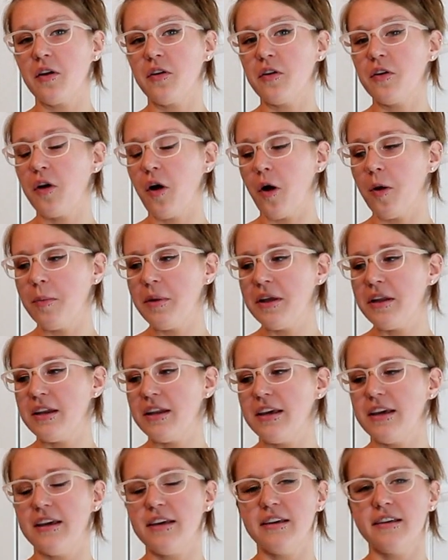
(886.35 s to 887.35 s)
an
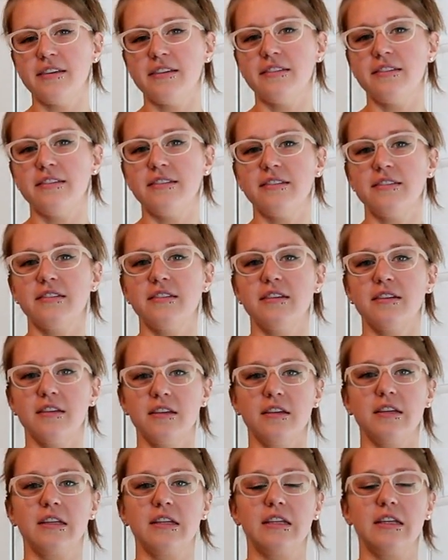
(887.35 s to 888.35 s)
undergarment is
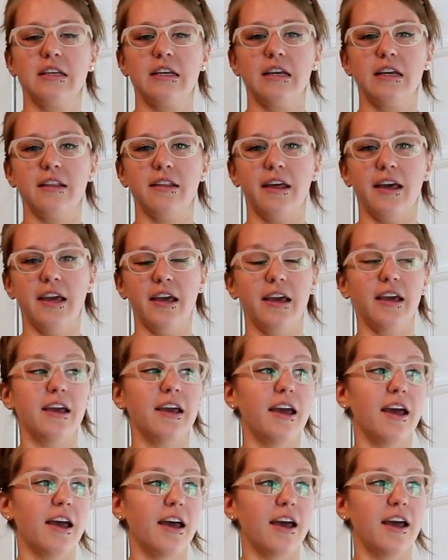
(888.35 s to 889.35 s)
like
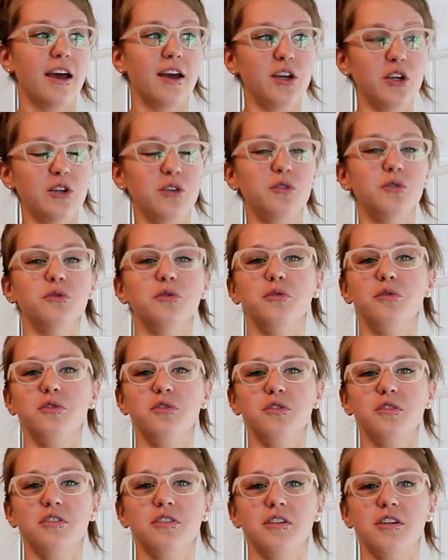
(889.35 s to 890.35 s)
a
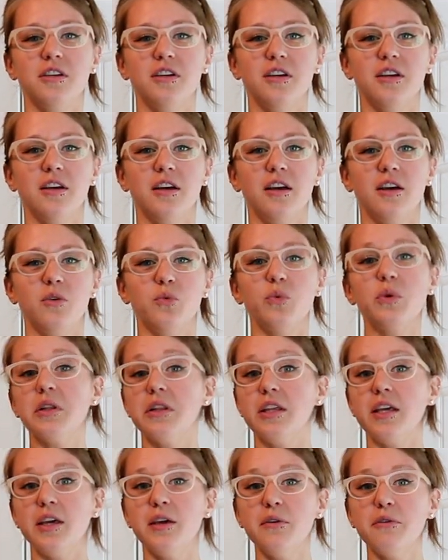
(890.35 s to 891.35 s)
huge
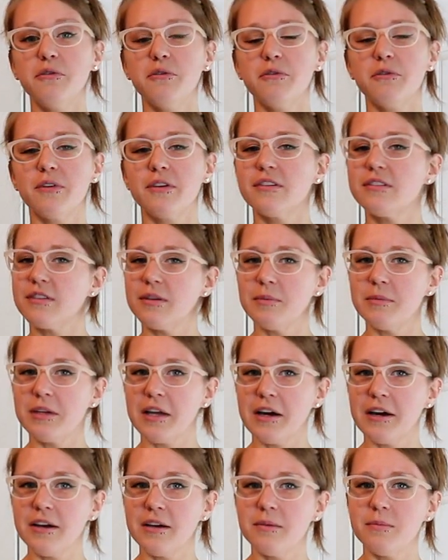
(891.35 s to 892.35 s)
relief
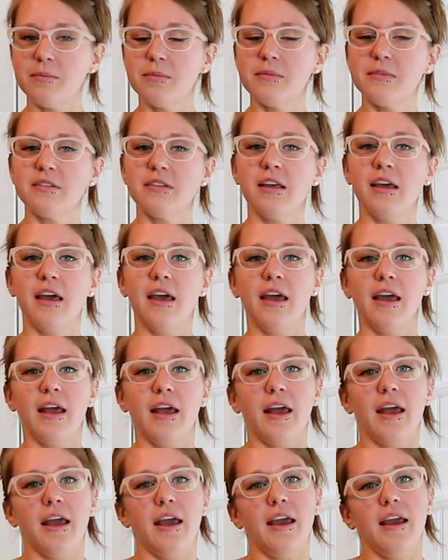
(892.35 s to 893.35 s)
sometimes.
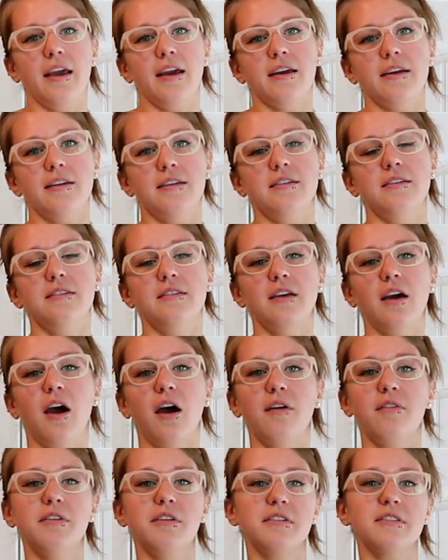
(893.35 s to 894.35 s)
And
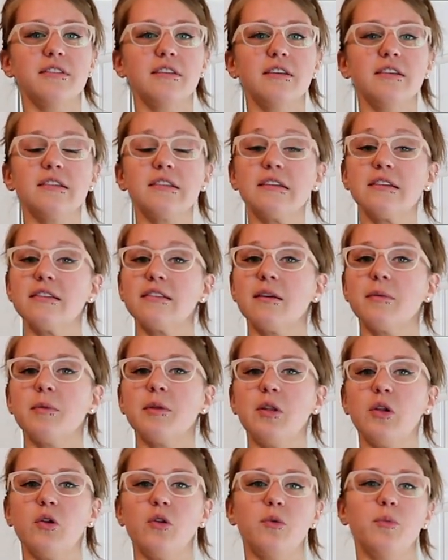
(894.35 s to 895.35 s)
obviously, since I'm
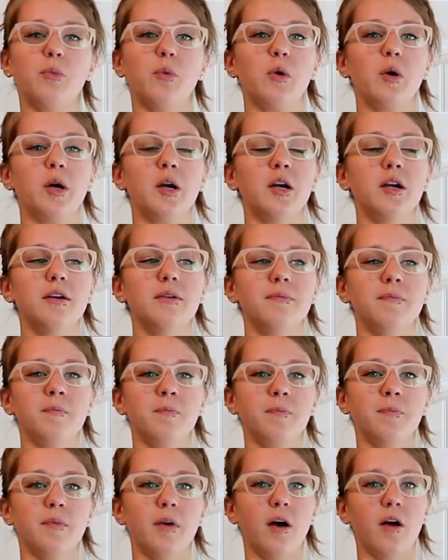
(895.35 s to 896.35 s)
a little more
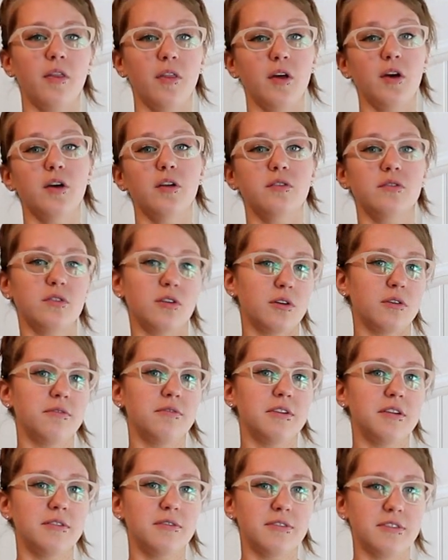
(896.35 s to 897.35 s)
on the
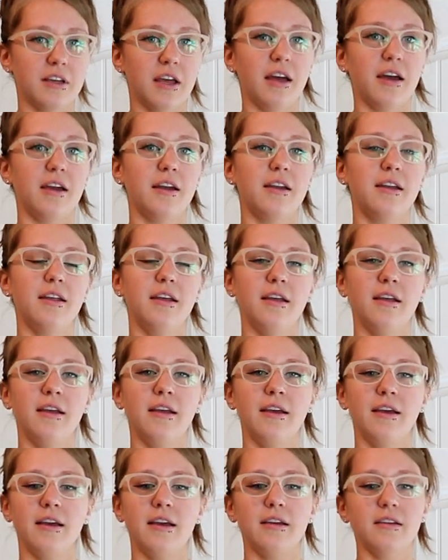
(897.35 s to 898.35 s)
conservative side,
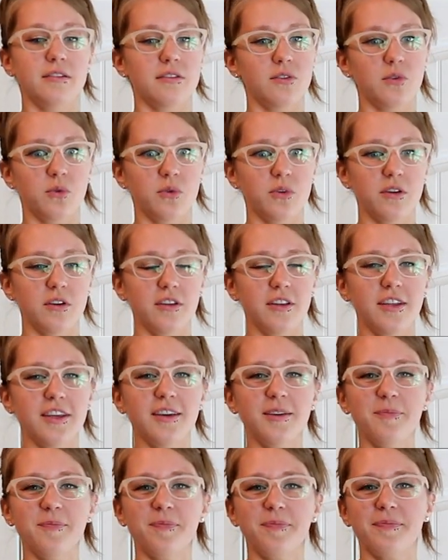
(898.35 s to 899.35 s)

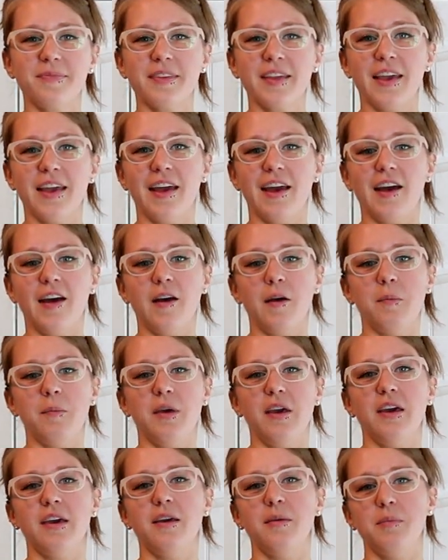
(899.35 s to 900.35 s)
historically,
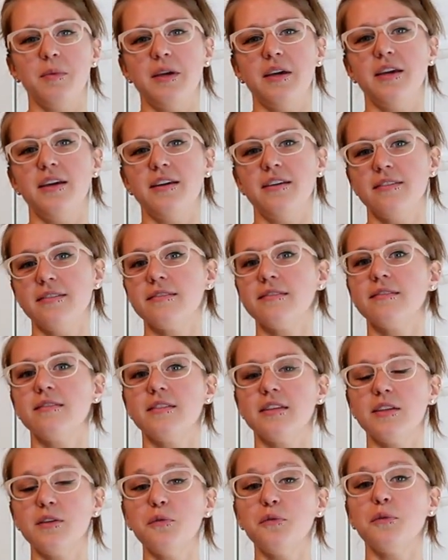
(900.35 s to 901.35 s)
it can be
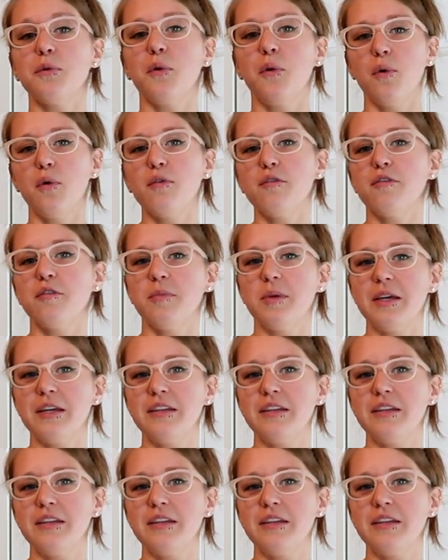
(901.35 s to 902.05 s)
difficult for